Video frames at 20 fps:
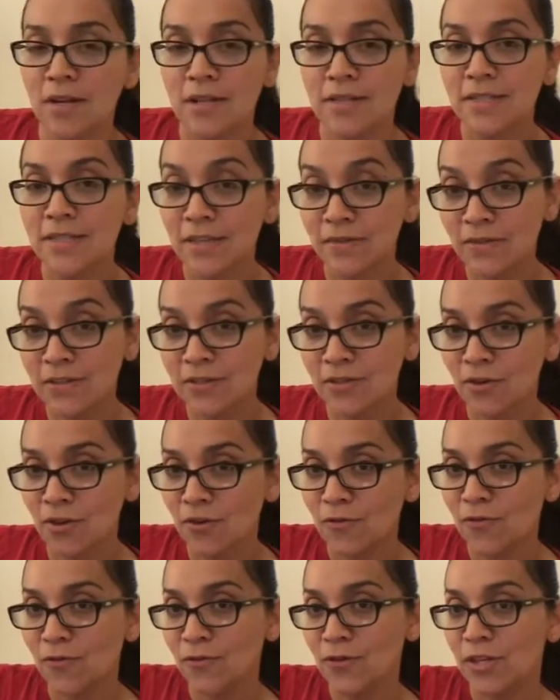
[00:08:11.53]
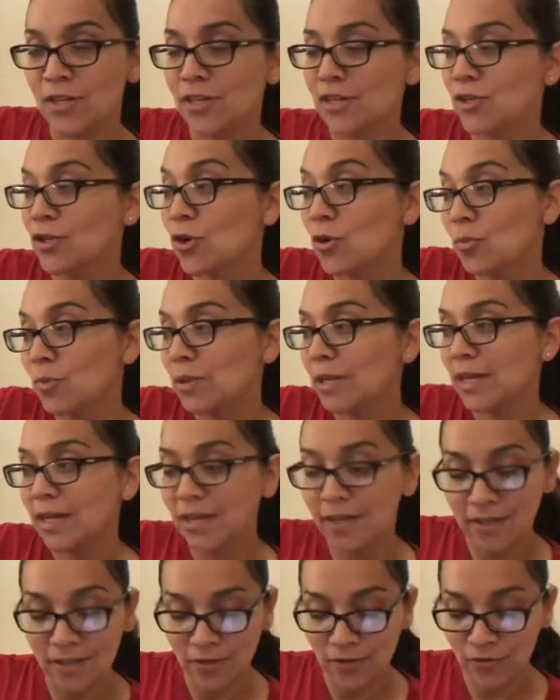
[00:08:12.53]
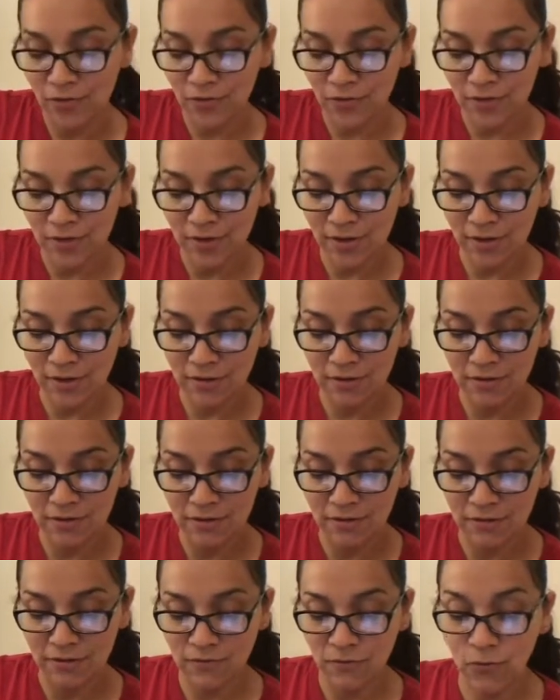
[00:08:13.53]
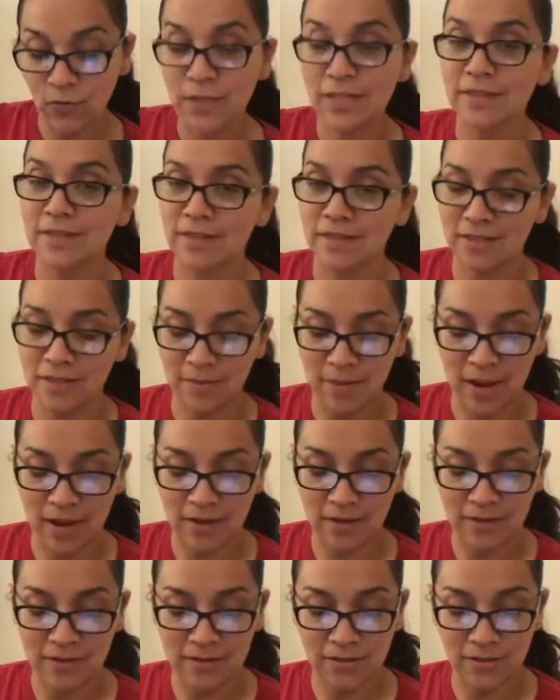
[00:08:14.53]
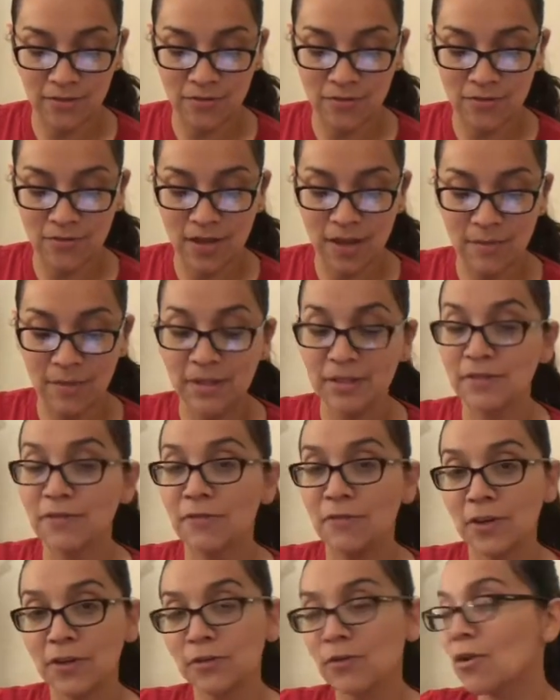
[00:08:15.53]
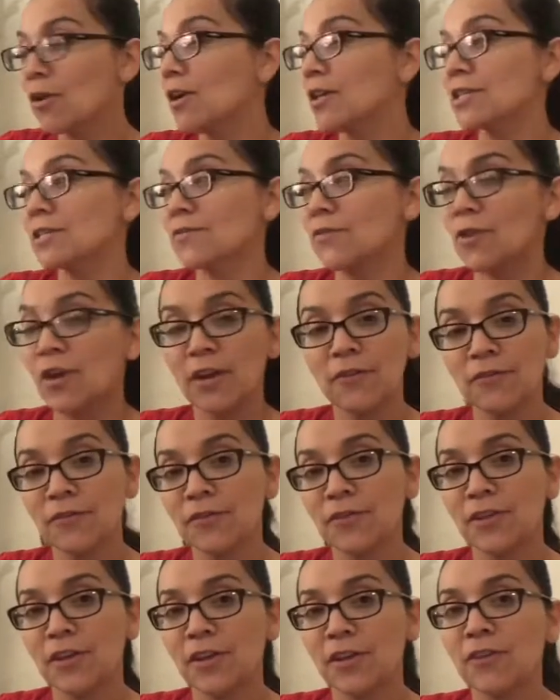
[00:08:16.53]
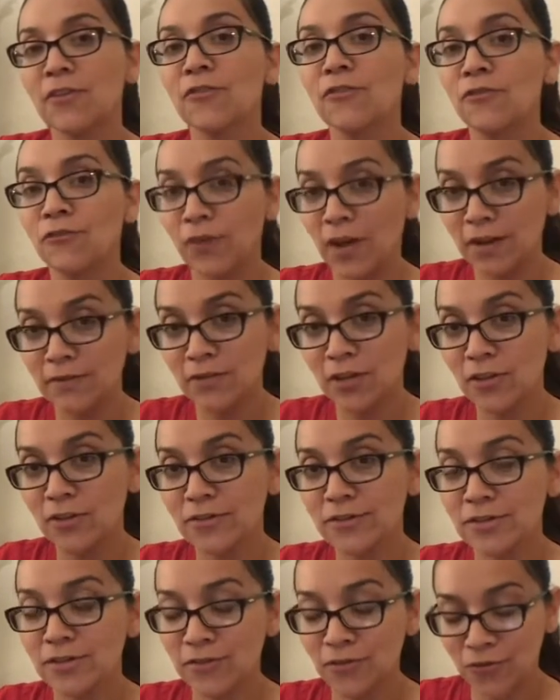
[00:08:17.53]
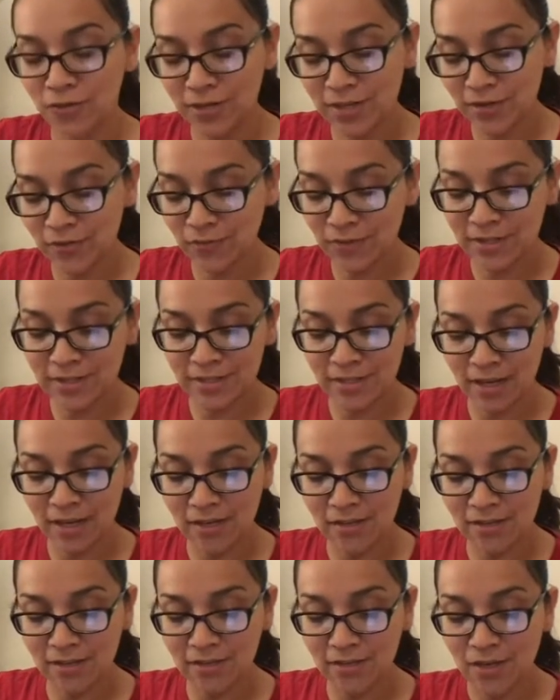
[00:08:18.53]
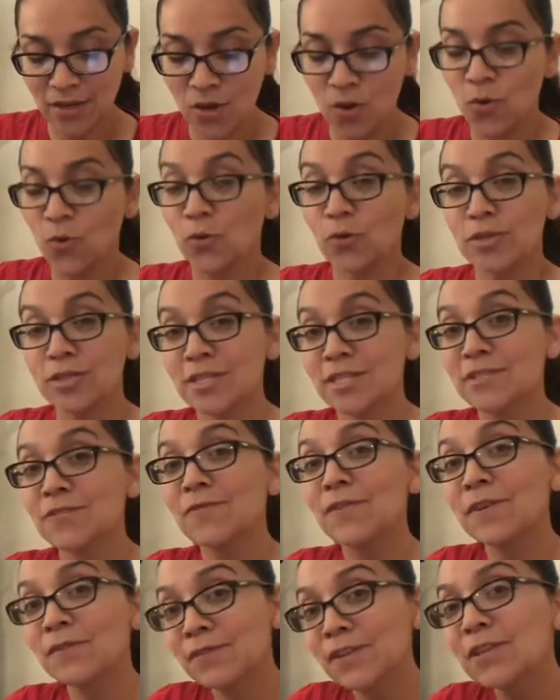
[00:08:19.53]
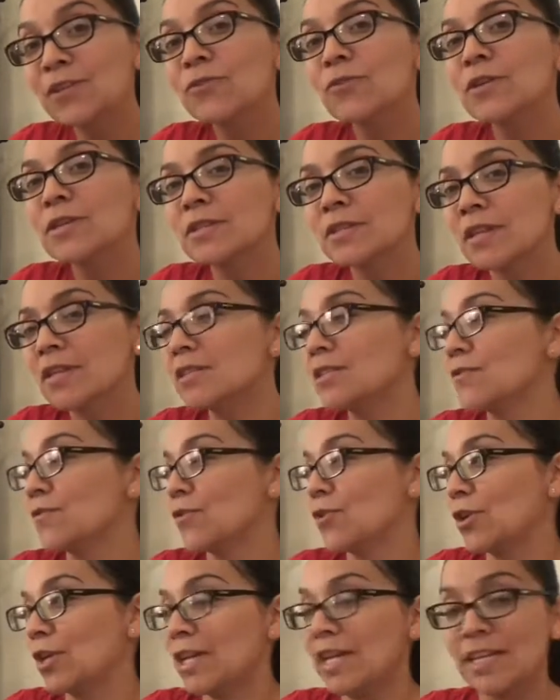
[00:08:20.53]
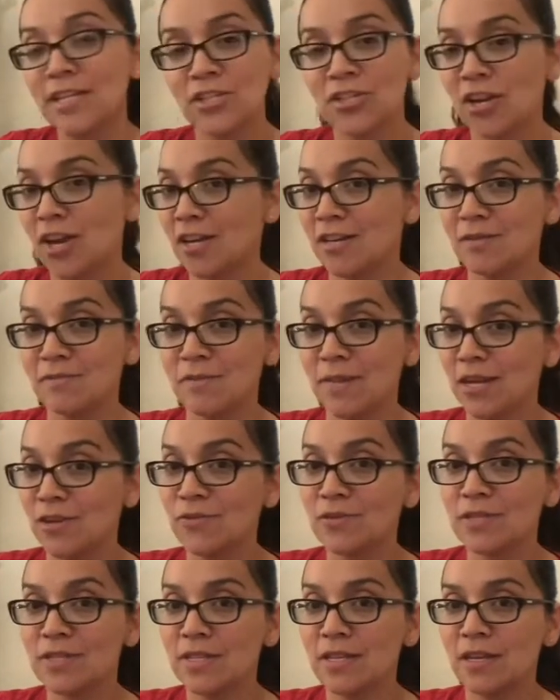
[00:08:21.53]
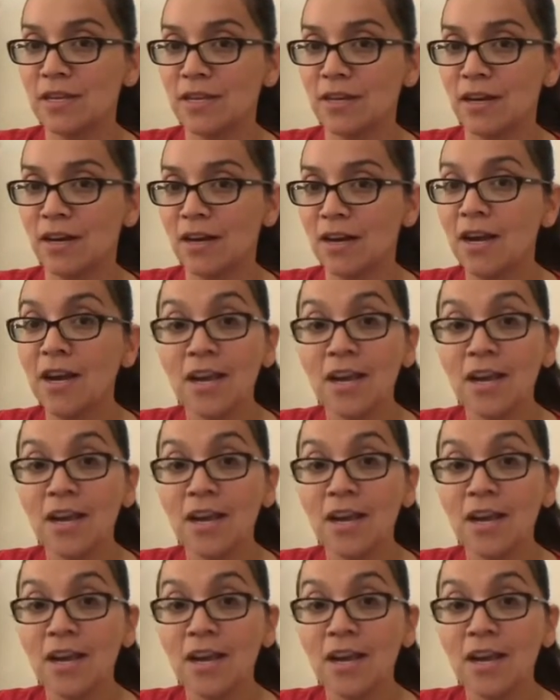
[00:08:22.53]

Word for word: SavingStar for the Yoplait over there 40 cents back. So that made the final cost for everything $5.33 or just 53 cents for each item that you see here.